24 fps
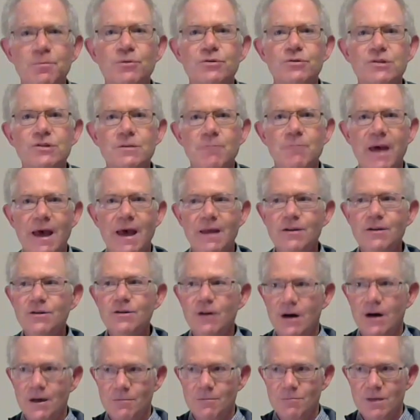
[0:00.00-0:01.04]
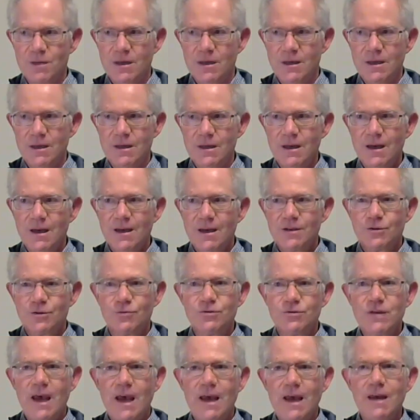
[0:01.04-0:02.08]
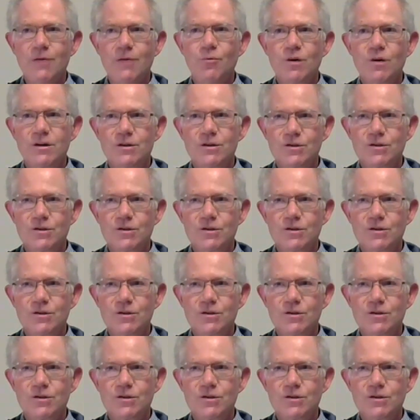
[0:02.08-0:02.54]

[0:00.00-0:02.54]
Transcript: depend on me to take what is